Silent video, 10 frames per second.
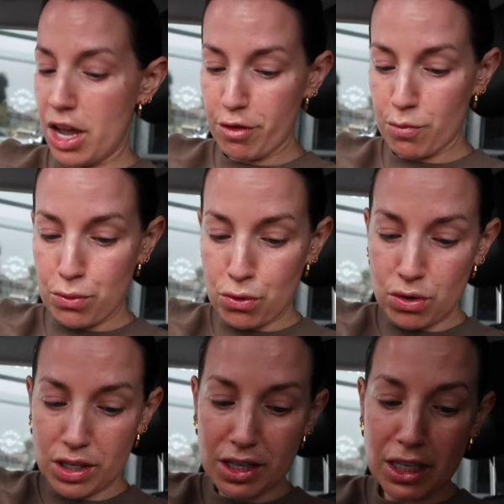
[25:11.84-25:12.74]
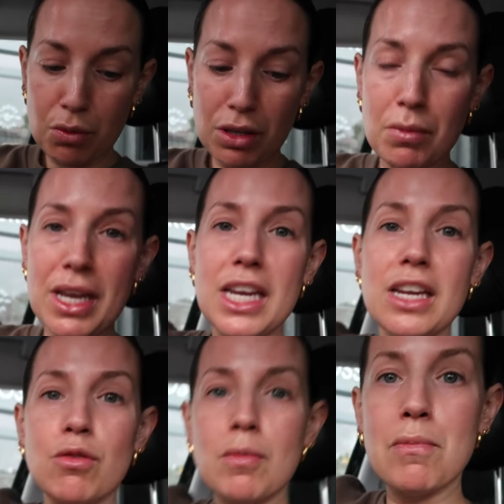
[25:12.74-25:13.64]
I've bought this with
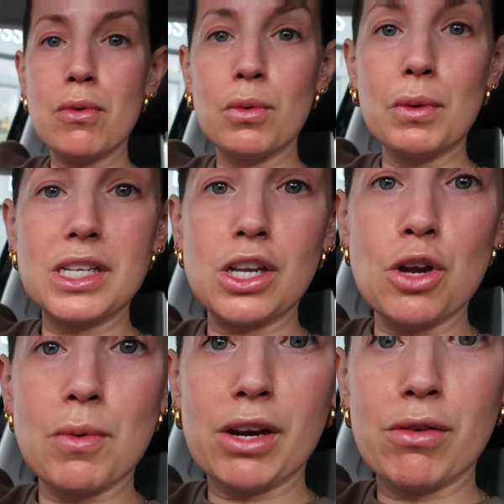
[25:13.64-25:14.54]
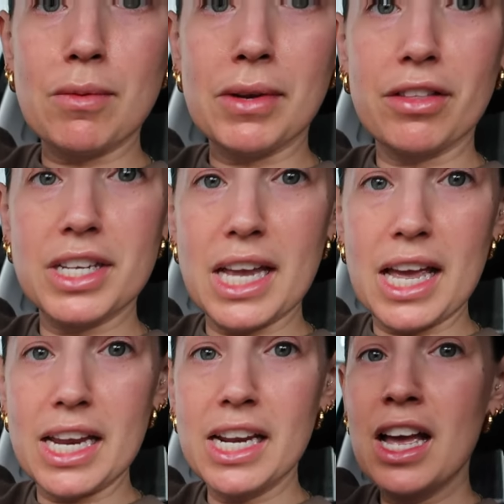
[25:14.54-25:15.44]
me. Remember we went to Oh My Cream the other
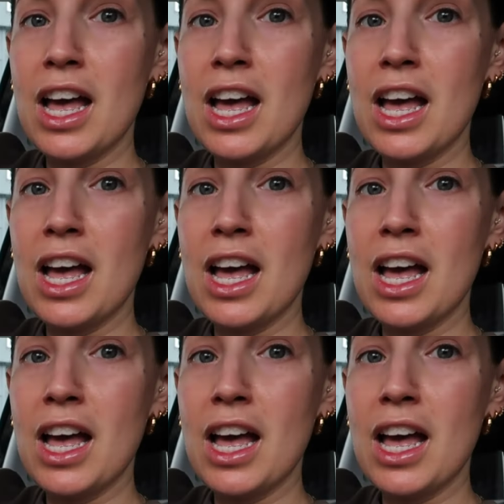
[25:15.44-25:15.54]
day?